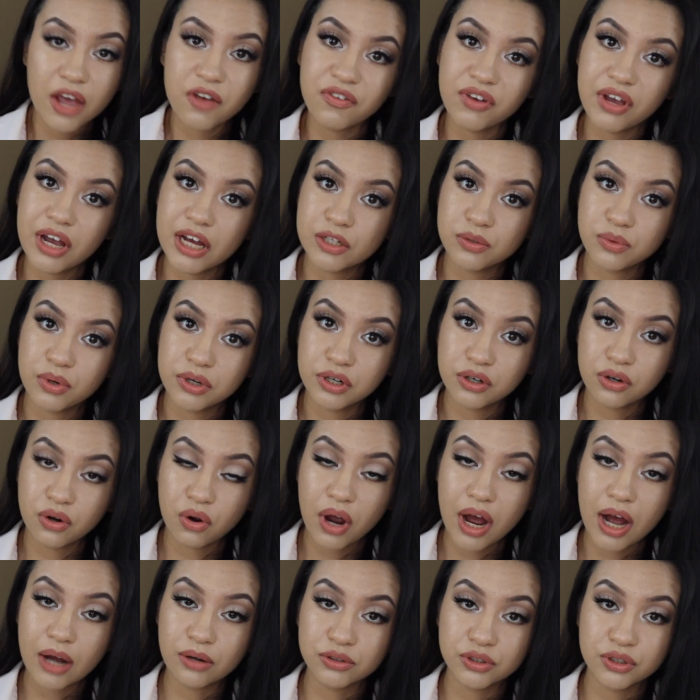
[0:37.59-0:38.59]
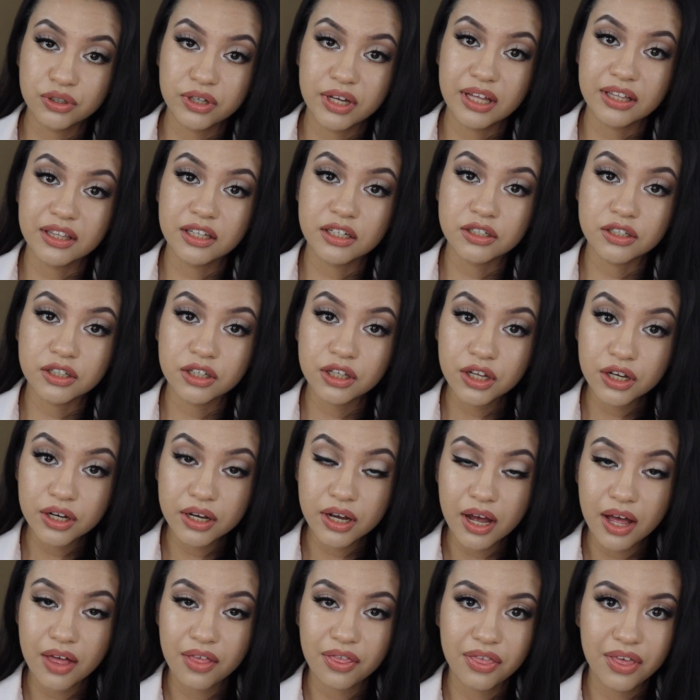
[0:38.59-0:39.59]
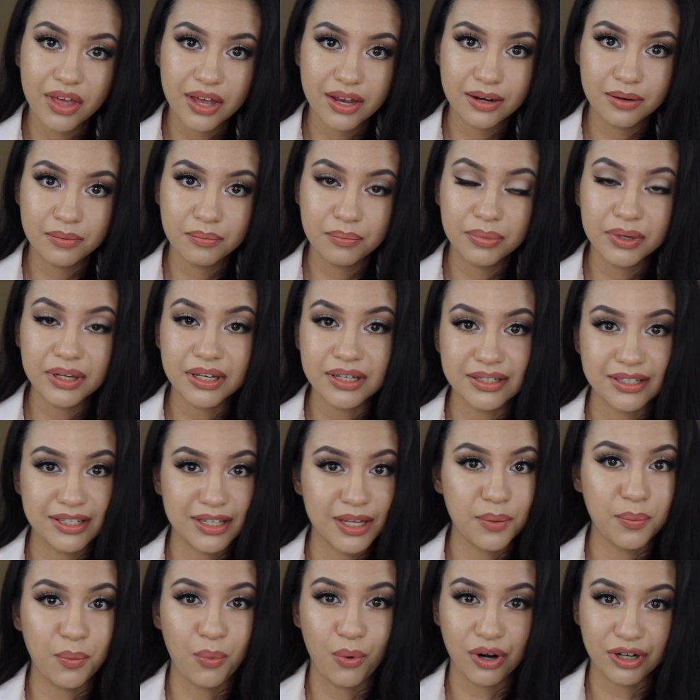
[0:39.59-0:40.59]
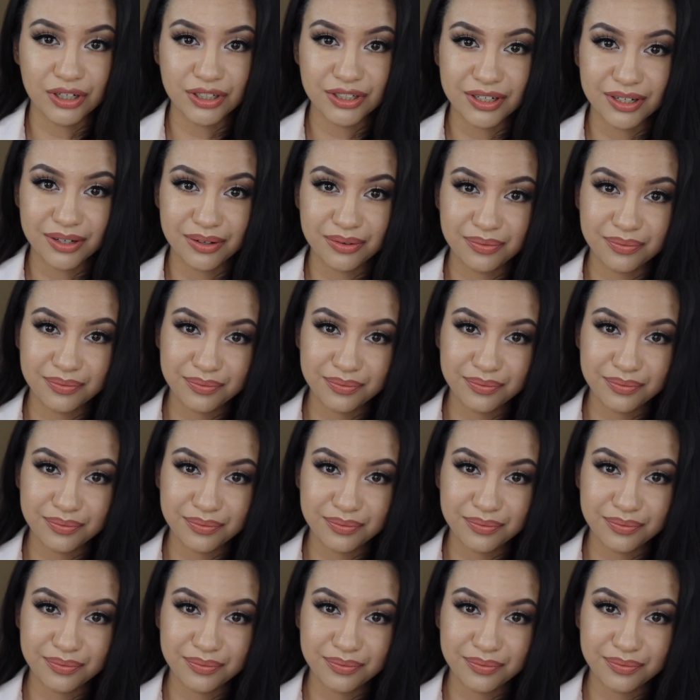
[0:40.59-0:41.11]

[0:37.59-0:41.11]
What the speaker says: If you guys want to know how to get this look, then please keep watching.